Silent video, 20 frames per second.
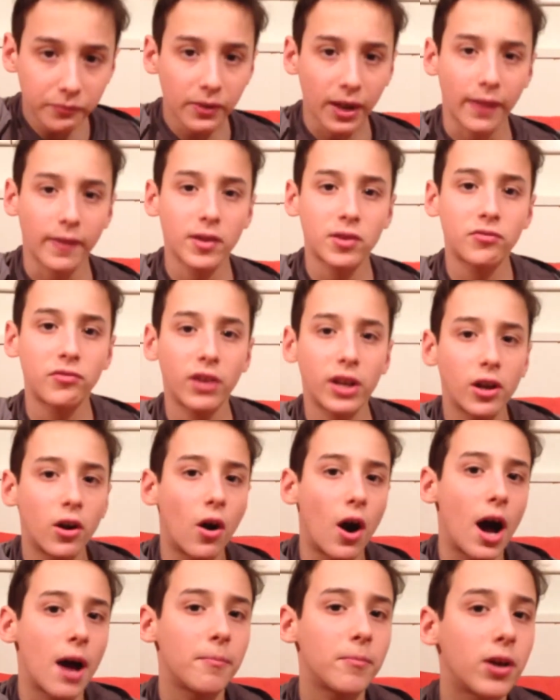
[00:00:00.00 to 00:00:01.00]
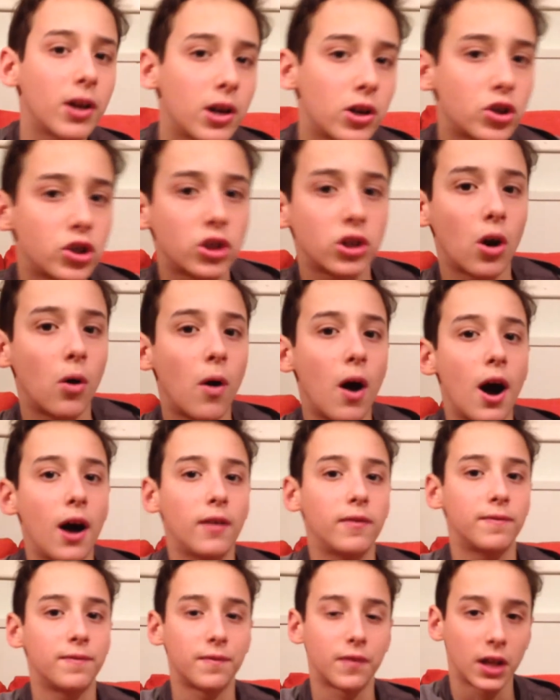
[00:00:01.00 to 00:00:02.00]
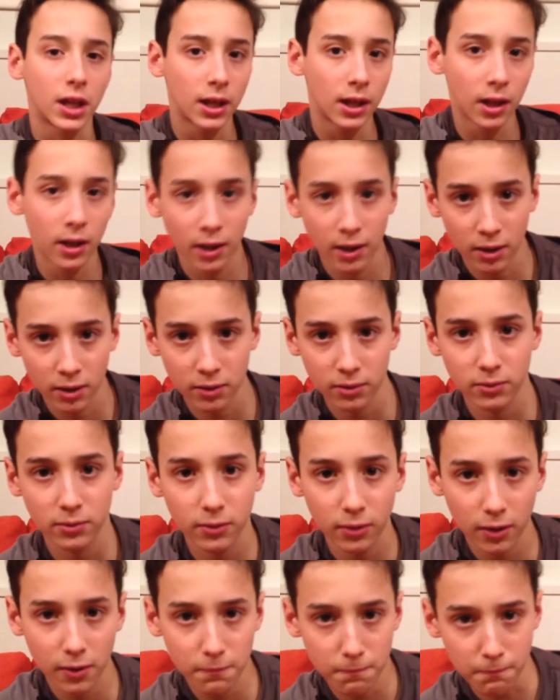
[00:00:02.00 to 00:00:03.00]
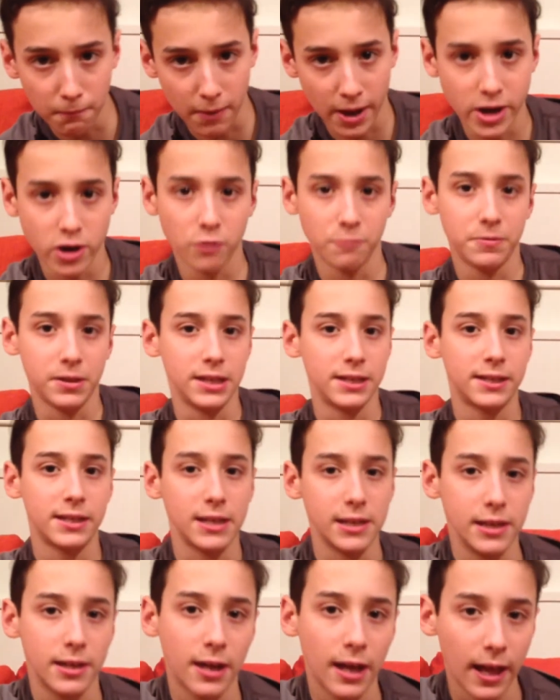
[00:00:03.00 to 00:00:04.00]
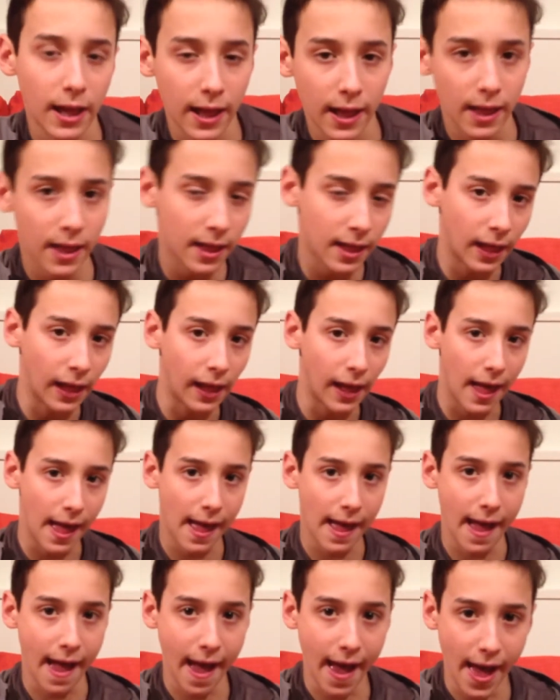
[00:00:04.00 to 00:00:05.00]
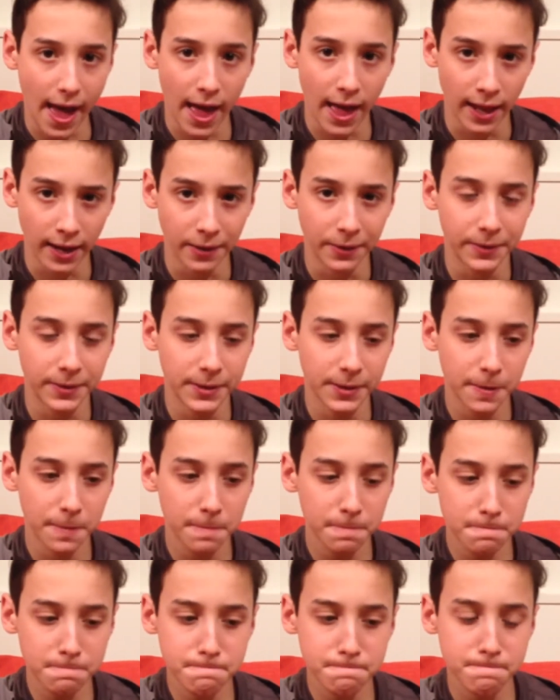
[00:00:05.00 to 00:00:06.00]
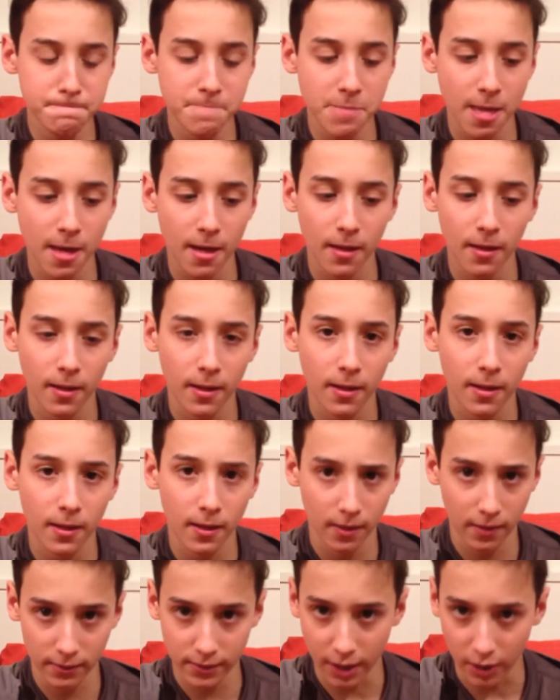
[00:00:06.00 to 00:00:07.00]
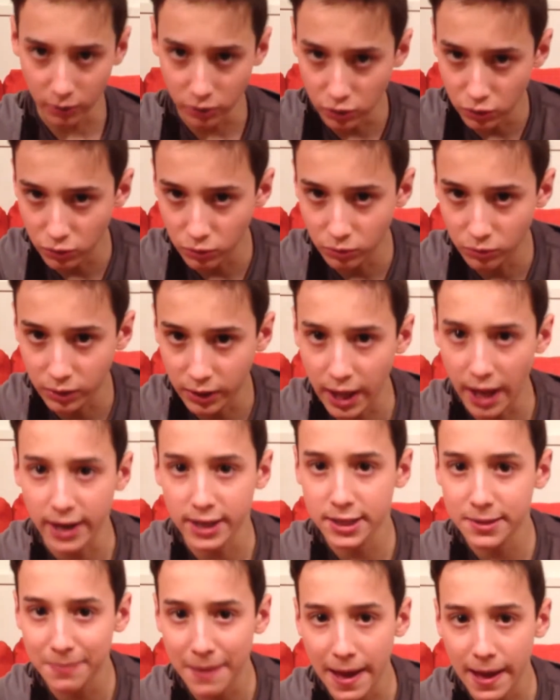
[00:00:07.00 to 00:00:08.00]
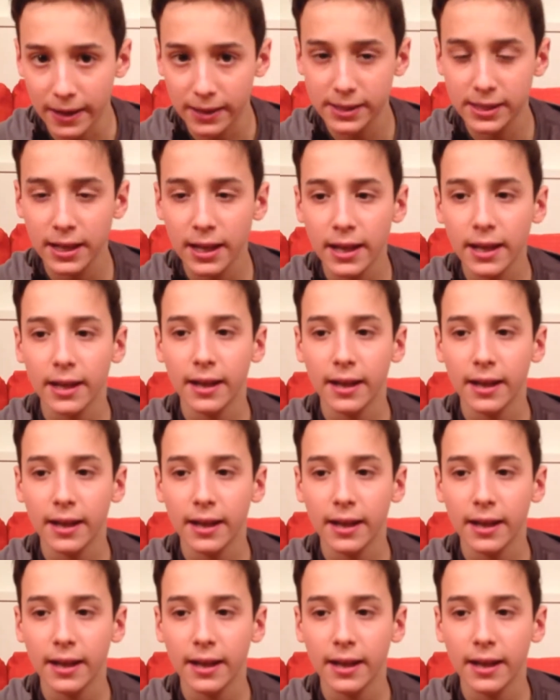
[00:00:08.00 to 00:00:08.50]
In this video, I'm going to show off my new PC and tell you the kind of specs.